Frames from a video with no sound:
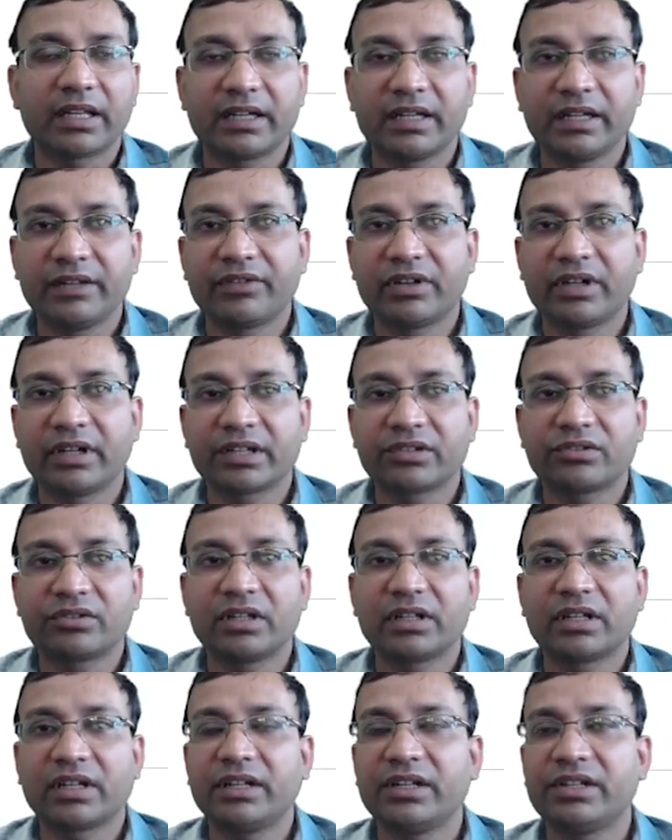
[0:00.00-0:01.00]
in like a
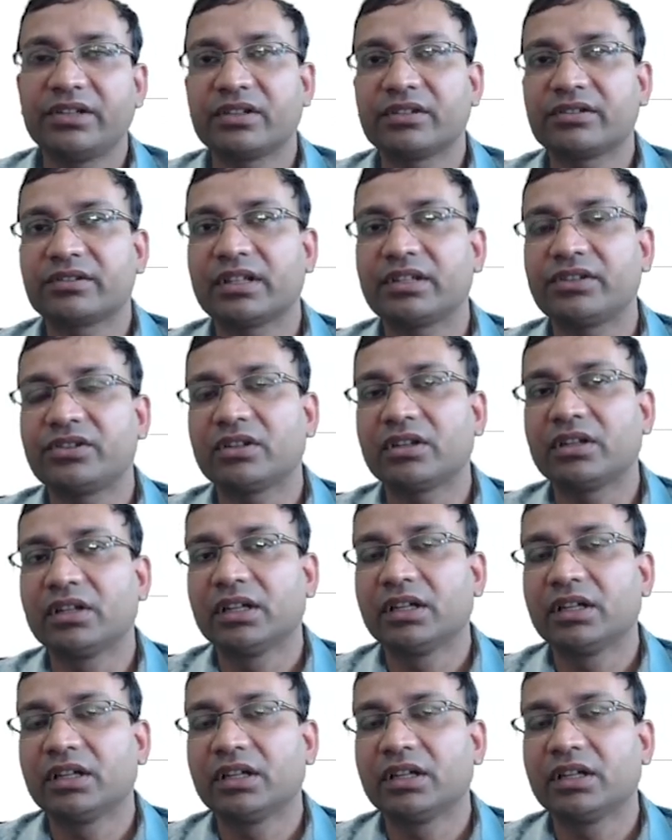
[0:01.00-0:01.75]
different actually conditions,